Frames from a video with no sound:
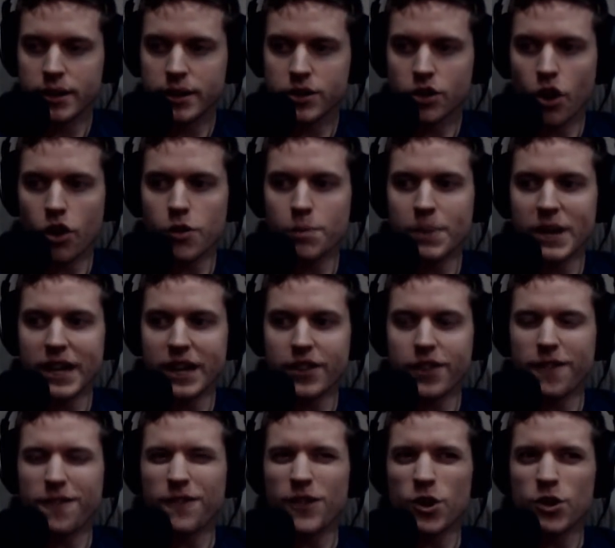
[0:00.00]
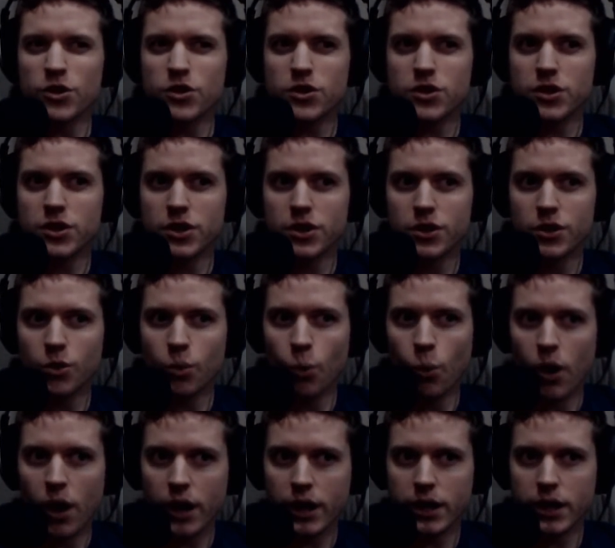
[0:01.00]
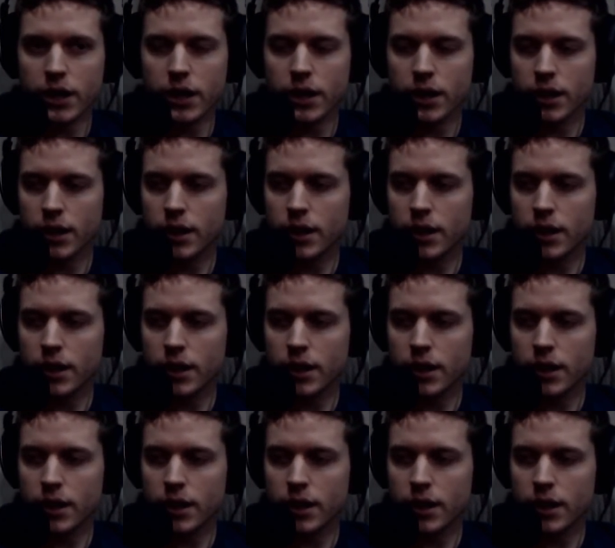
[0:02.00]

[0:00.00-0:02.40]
It's hard being the first one,